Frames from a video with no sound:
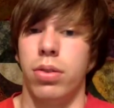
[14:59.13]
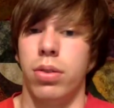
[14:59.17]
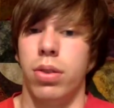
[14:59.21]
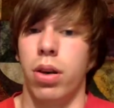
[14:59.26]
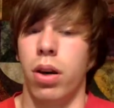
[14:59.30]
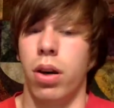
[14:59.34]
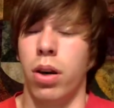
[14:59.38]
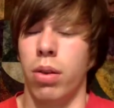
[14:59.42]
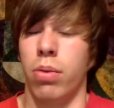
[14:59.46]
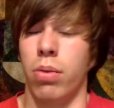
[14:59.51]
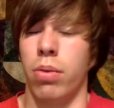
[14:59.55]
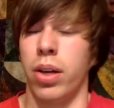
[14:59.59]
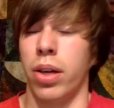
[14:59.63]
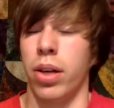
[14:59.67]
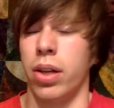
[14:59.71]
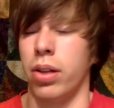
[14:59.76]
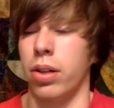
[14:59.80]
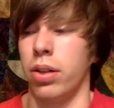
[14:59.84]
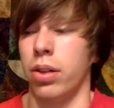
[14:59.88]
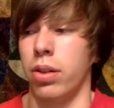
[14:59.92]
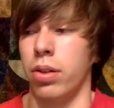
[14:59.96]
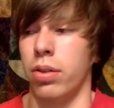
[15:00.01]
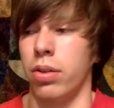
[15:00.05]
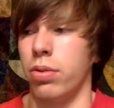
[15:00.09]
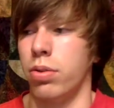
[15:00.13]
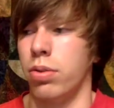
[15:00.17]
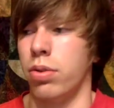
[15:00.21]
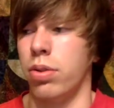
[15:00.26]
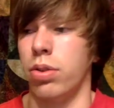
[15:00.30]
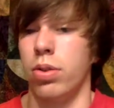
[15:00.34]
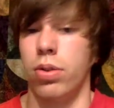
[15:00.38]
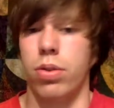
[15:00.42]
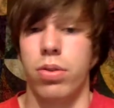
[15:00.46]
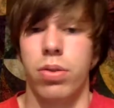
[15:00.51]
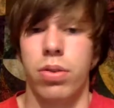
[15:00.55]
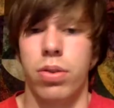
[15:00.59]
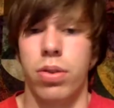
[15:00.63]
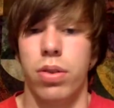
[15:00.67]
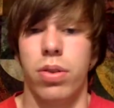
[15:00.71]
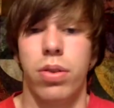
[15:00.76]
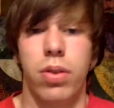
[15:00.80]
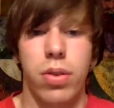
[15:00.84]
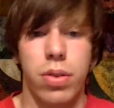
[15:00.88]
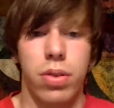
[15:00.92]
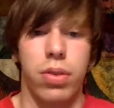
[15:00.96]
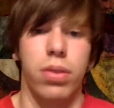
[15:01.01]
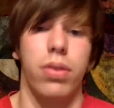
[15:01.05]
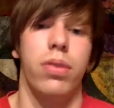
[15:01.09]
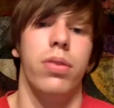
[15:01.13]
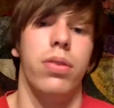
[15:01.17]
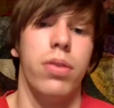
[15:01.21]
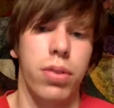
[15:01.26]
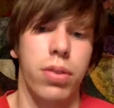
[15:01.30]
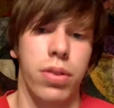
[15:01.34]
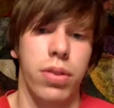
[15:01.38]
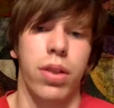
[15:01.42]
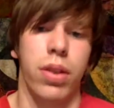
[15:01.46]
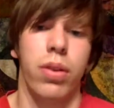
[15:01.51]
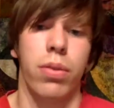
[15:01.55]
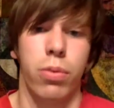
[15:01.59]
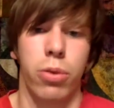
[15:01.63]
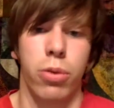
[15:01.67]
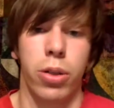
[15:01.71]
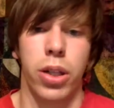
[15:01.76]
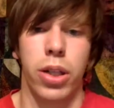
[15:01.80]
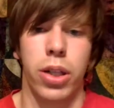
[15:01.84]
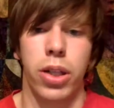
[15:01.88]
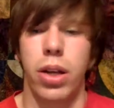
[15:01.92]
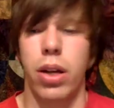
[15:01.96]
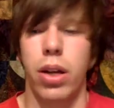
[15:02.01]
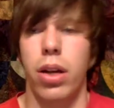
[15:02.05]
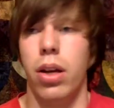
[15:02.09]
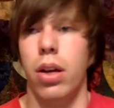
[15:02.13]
all the way, and it just didn't work.